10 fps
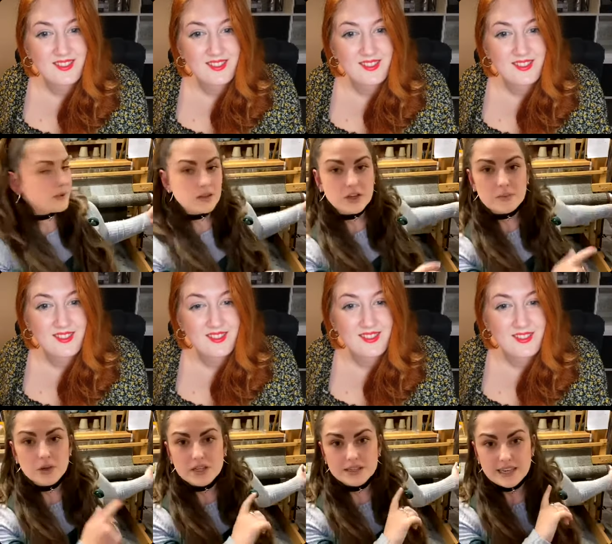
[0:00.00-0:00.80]
Speaker 1: loom, you
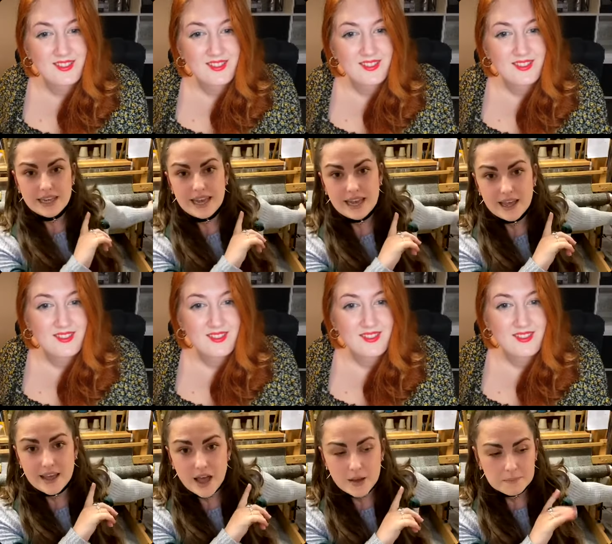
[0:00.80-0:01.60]
can see here,
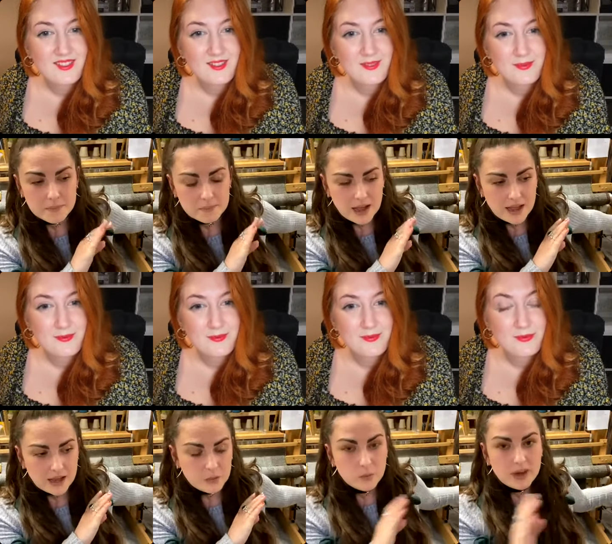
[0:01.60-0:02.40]
um,
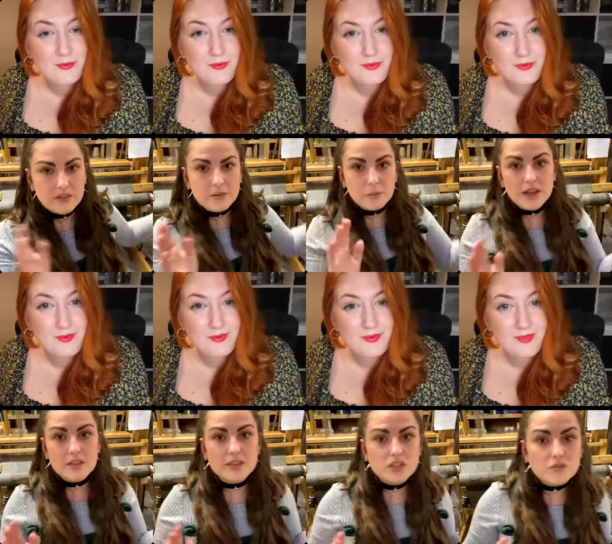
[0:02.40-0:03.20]
my weaving width
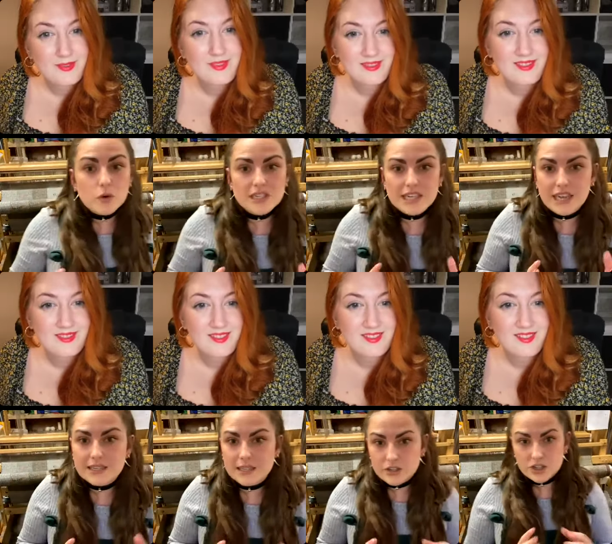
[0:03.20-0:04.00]
is 48
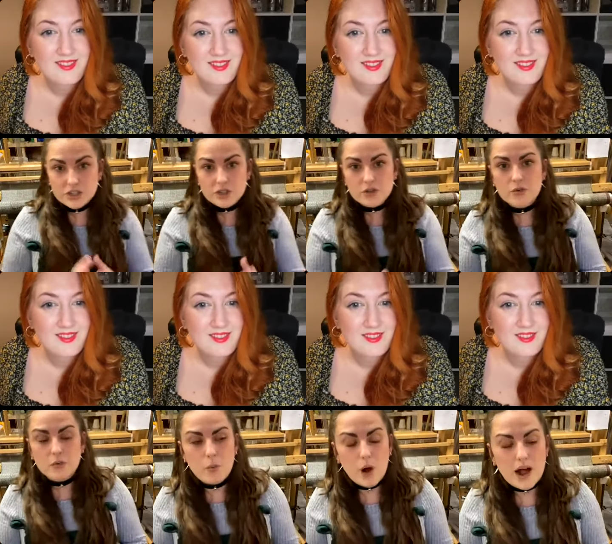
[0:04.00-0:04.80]
inches
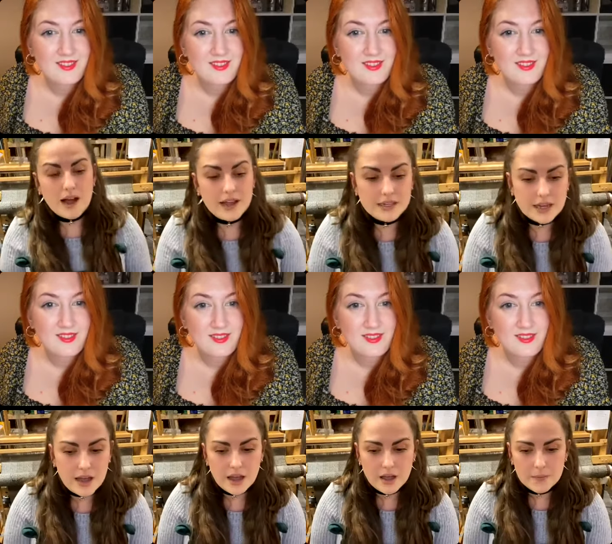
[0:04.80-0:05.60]
wide
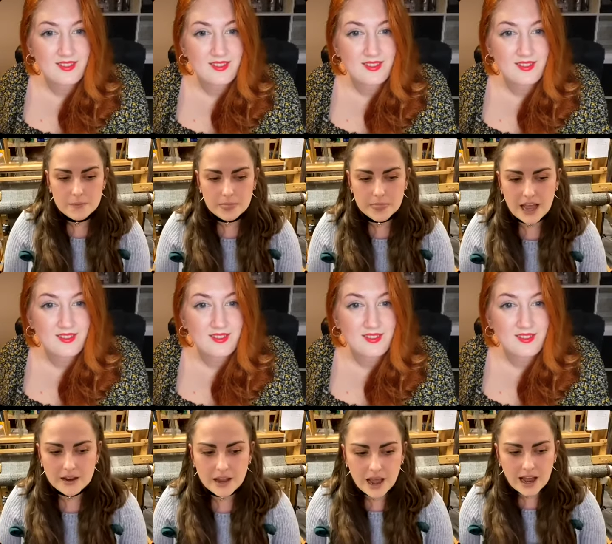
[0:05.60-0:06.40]
um, and
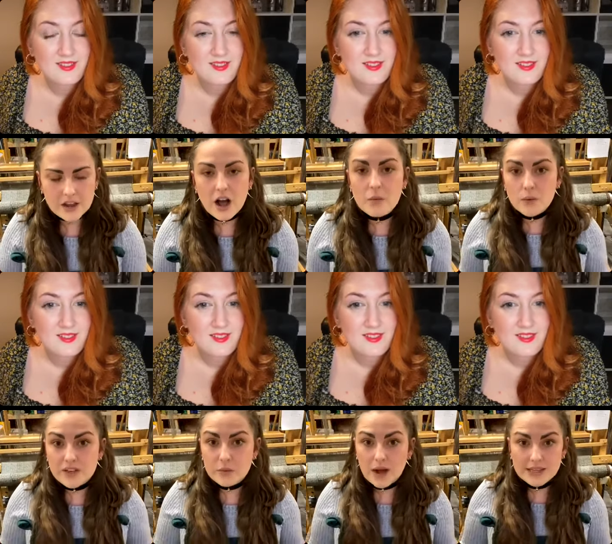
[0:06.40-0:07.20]
I can't weave
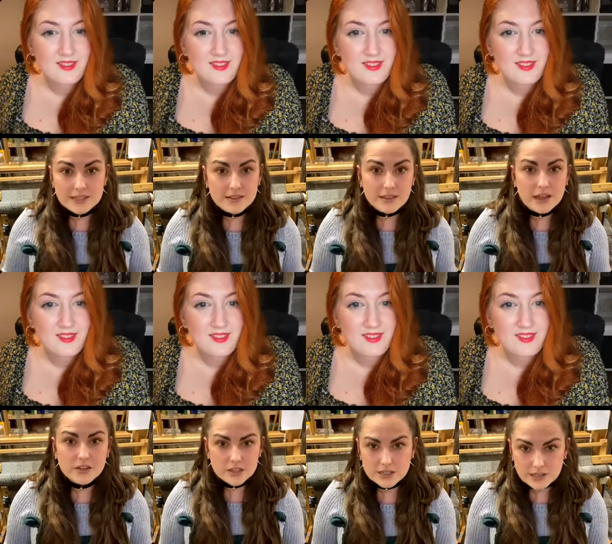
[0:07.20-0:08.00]
wider than that
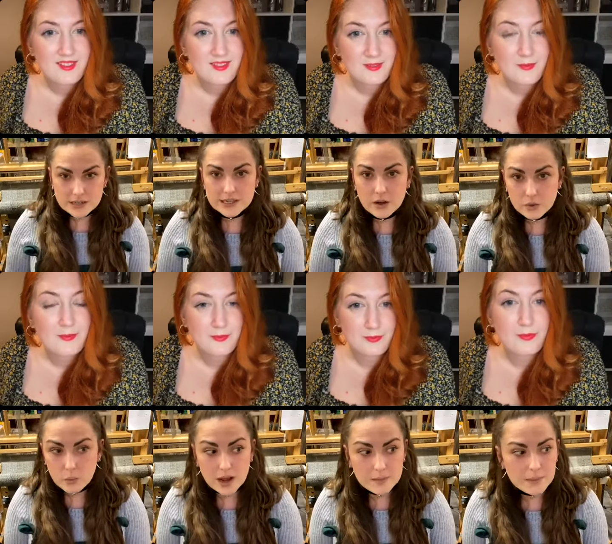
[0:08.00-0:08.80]
just because that's how
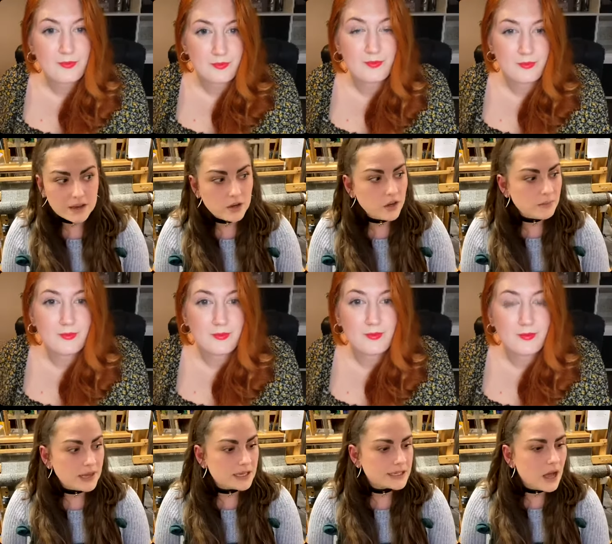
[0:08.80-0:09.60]
wide my loom
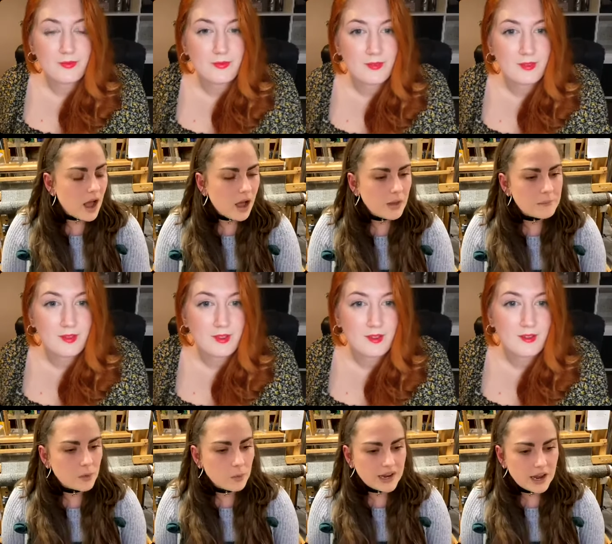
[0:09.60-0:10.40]
is um, but
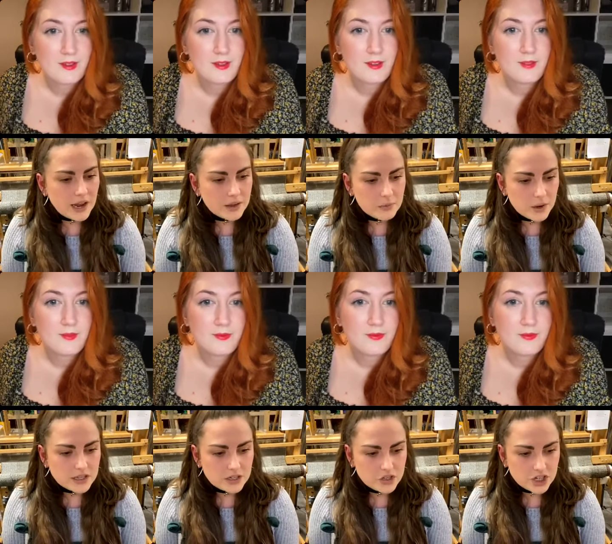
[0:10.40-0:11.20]
when I worked
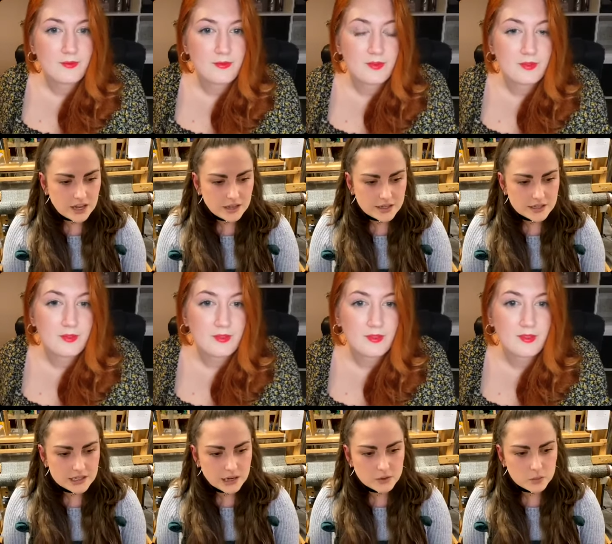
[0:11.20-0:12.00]
in Shetland
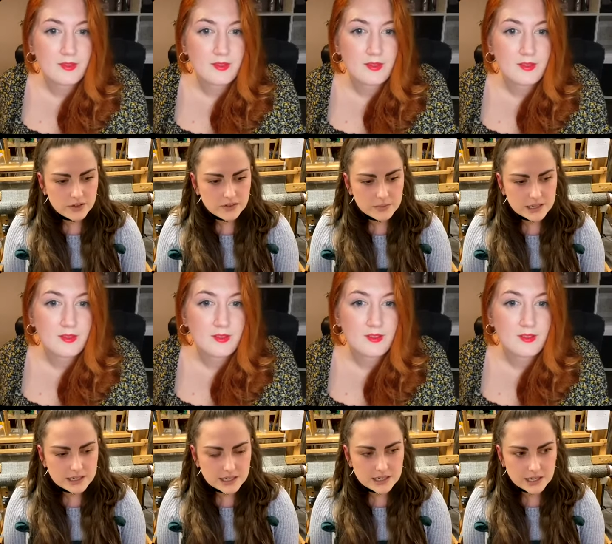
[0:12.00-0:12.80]
I was weaving with a
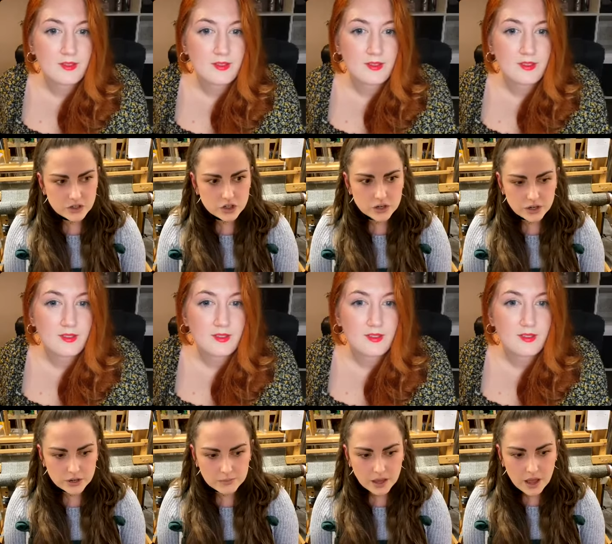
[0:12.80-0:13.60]
60 inch loom